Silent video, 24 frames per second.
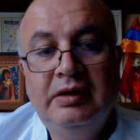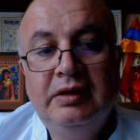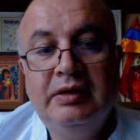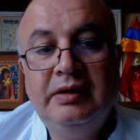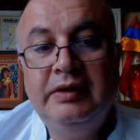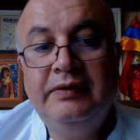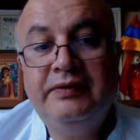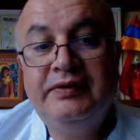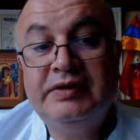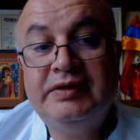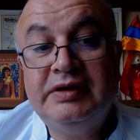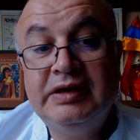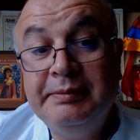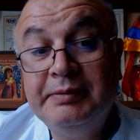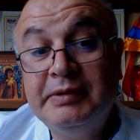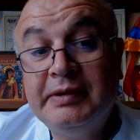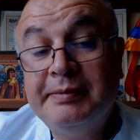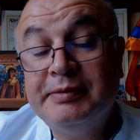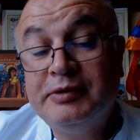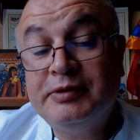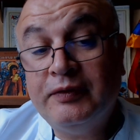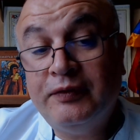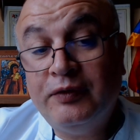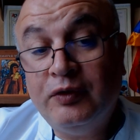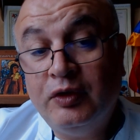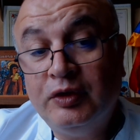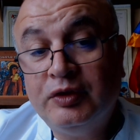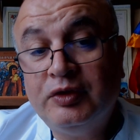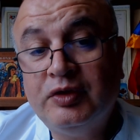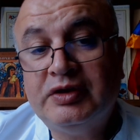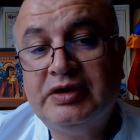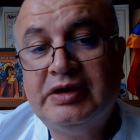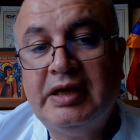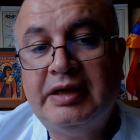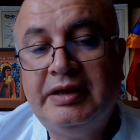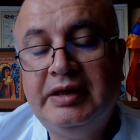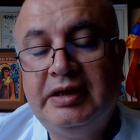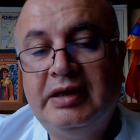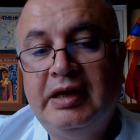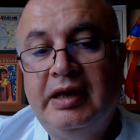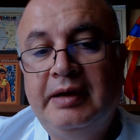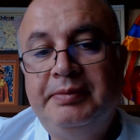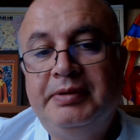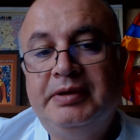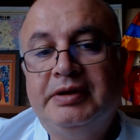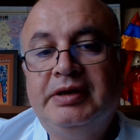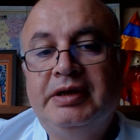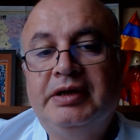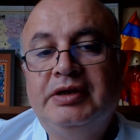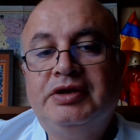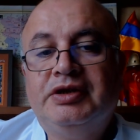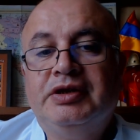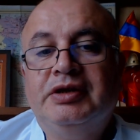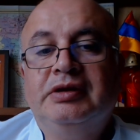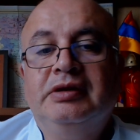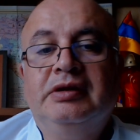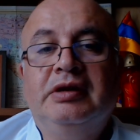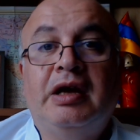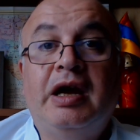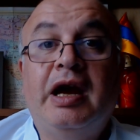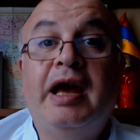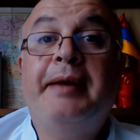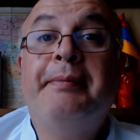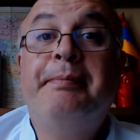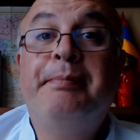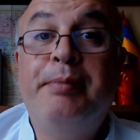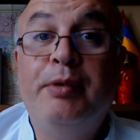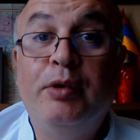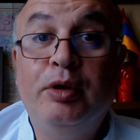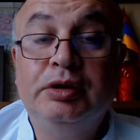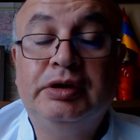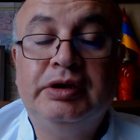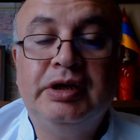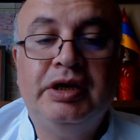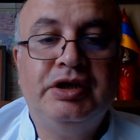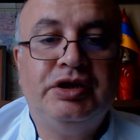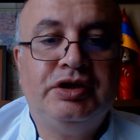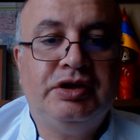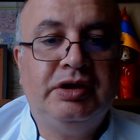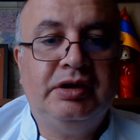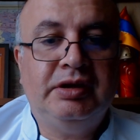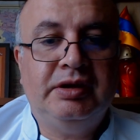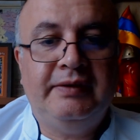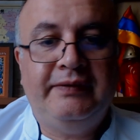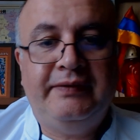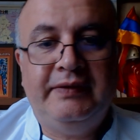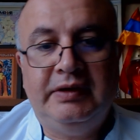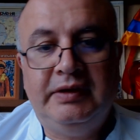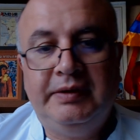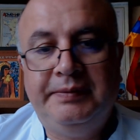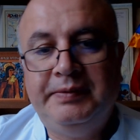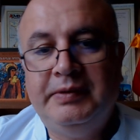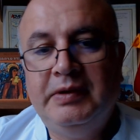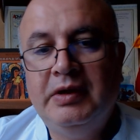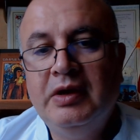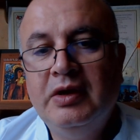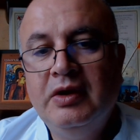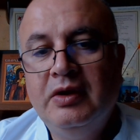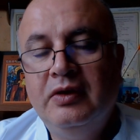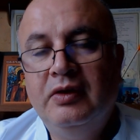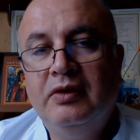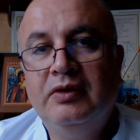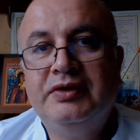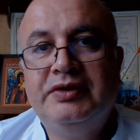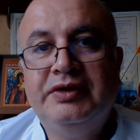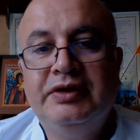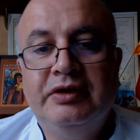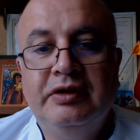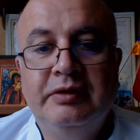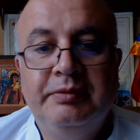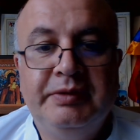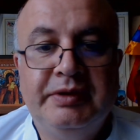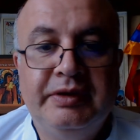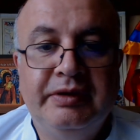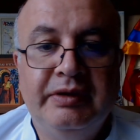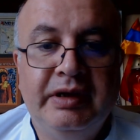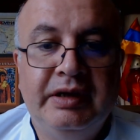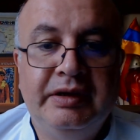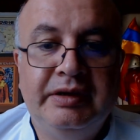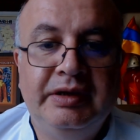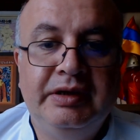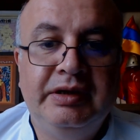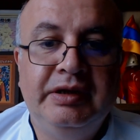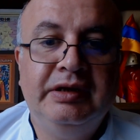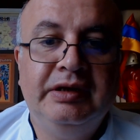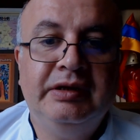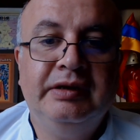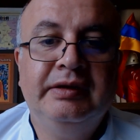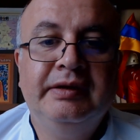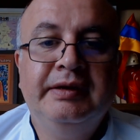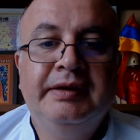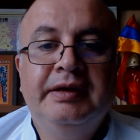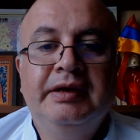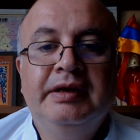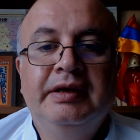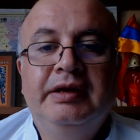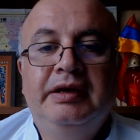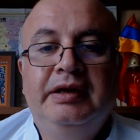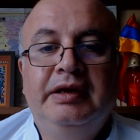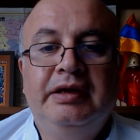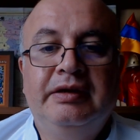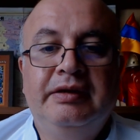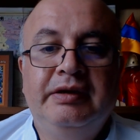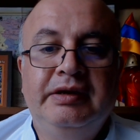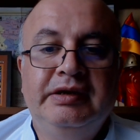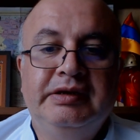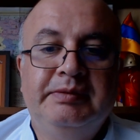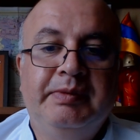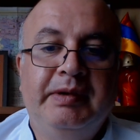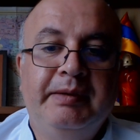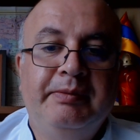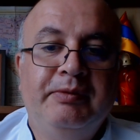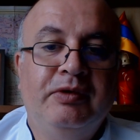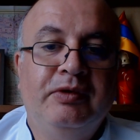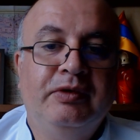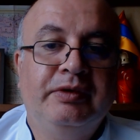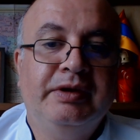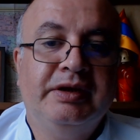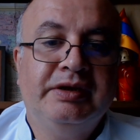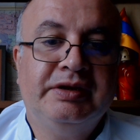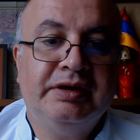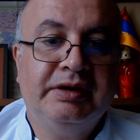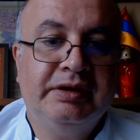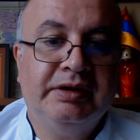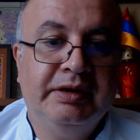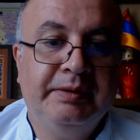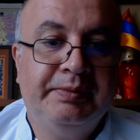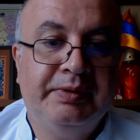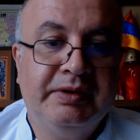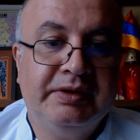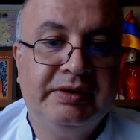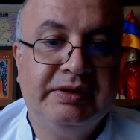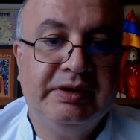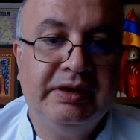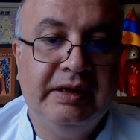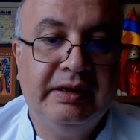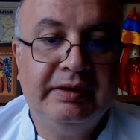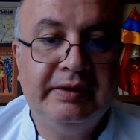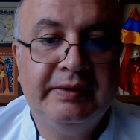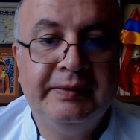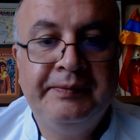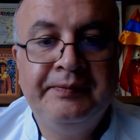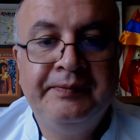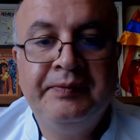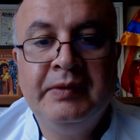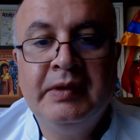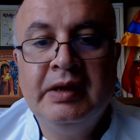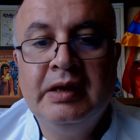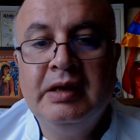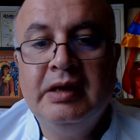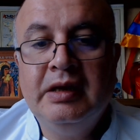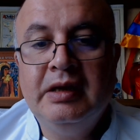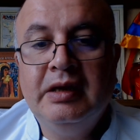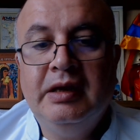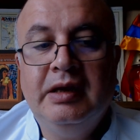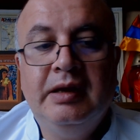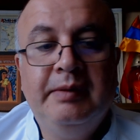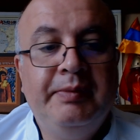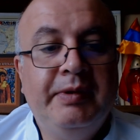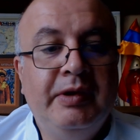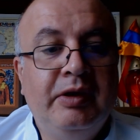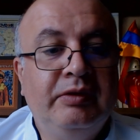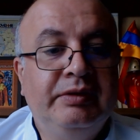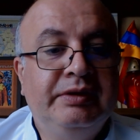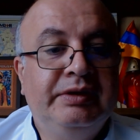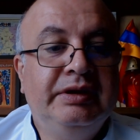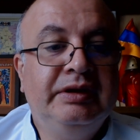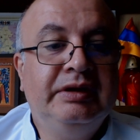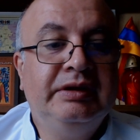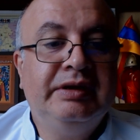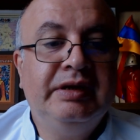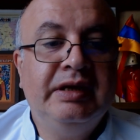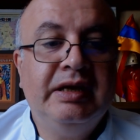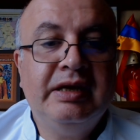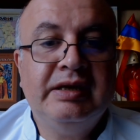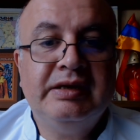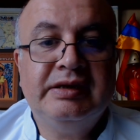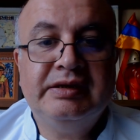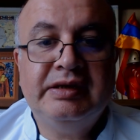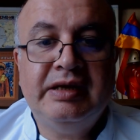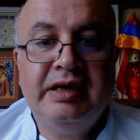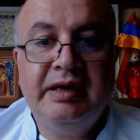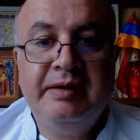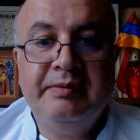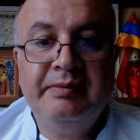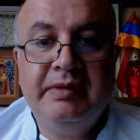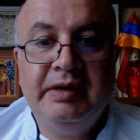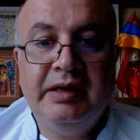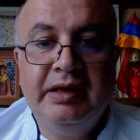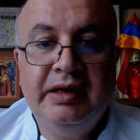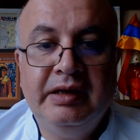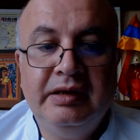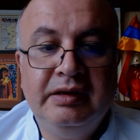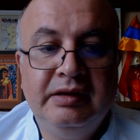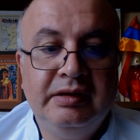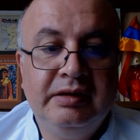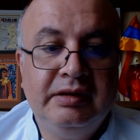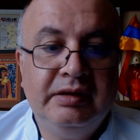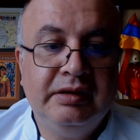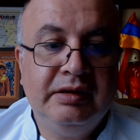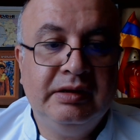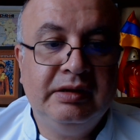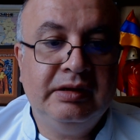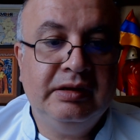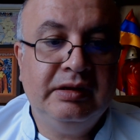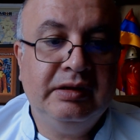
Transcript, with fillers: if symptoms of orthostatic hypertension, hypotension develop, or serum creatinine increased by more than 30%. About diltiazem and uh,